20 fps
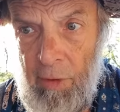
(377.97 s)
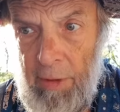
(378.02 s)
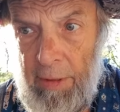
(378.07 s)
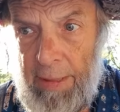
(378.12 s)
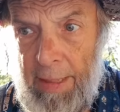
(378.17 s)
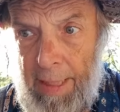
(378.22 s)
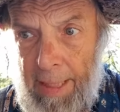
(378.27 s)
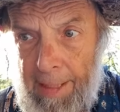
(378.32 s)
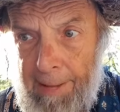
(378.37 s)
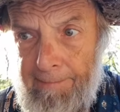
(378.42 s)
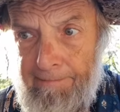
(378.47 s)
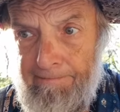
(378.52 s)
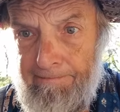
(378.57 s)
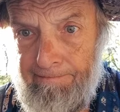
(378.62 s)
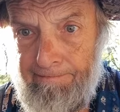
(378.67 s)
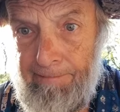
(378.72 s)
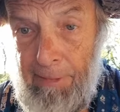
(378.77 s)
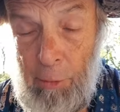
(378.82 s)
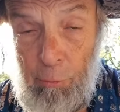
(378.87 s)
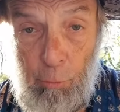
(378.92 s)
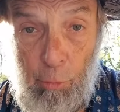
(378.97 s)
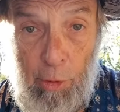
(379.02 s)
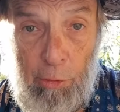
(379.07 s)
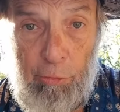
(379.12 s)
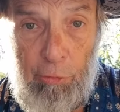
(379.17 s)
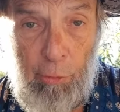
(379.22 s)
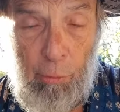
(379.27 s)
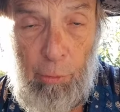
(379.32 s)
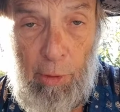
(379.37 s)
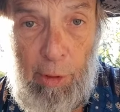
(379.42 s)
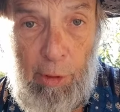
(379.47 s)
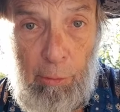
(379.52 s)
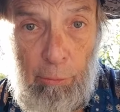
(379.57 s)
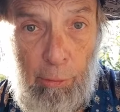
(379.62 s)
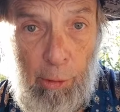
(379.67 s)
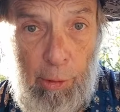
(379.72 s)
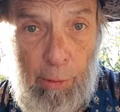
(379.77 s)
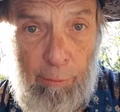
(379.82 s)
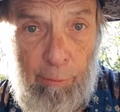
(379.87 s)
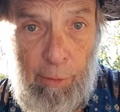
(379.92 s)
Yeah. And once a week,
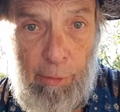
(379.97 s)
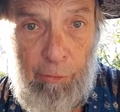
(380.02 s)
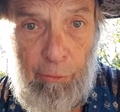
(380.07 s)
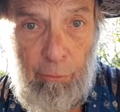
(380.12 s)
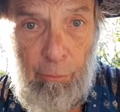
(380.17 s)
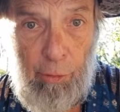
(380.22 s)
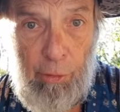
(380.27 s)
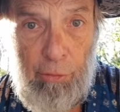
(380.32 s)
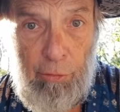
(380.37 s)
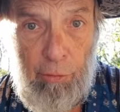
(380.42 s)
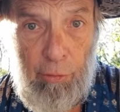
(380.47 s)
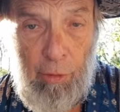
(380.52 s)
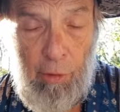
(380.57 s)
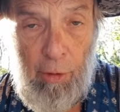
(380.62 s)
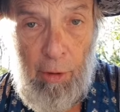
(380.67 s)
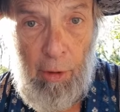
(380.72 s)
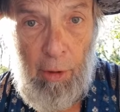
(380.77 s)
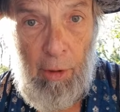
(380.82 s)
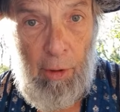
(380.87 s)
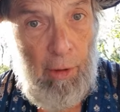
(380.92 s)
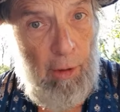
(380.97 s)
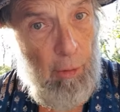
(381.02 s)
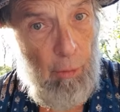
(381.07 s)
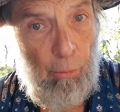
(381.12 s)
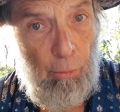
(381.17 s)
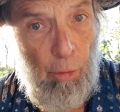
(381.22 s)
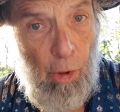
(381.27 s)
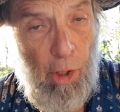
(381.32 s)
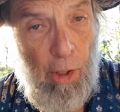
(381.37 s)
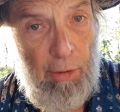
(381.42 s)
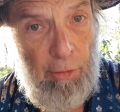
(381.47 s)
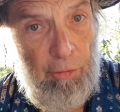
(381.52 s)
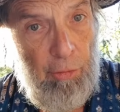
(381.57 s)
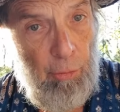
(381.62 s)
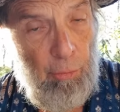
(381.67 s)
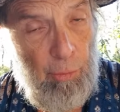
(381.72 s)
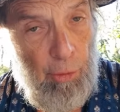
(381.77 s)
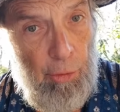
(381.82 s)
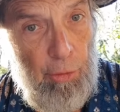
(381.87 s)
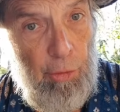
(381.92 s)
one of us would walk to
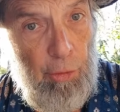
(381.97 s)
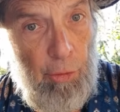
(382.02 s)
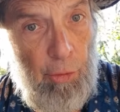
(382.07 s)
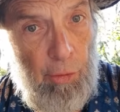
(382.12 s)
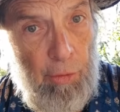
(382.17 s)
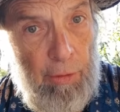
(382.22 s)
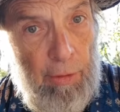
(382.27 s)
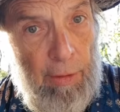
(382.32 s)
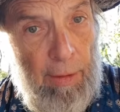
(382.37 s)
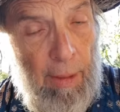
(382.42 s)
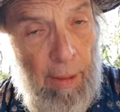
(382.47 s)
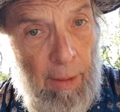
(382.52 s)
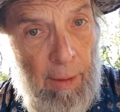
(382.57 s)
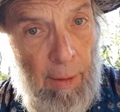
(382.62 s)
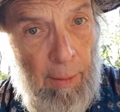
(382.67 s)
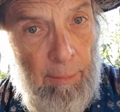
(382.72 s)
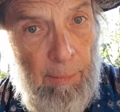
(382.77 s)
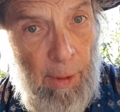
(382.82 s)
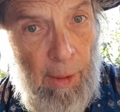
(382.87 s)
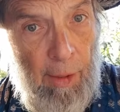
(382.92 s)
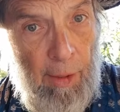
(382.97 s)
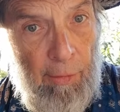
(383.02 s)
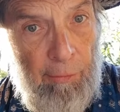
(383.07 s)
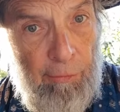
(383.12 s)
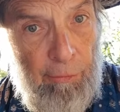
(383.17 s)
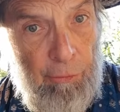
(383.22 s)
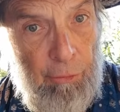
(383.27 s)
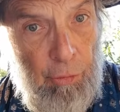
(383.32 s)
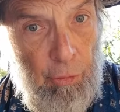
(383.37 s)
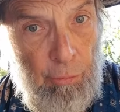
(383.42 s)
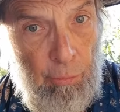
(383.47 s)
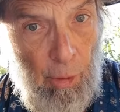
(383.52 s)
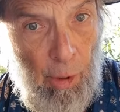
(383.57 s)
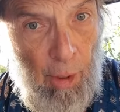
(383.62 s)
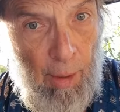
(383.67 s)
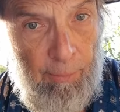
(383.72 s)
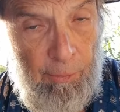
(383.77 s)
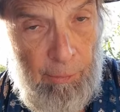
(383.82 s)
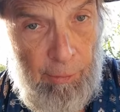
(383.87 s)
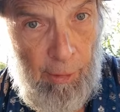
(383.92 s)
where you could get a bus to
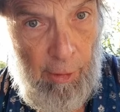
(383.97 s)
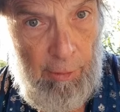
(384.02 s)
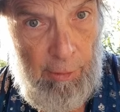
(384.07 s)
Mopsa,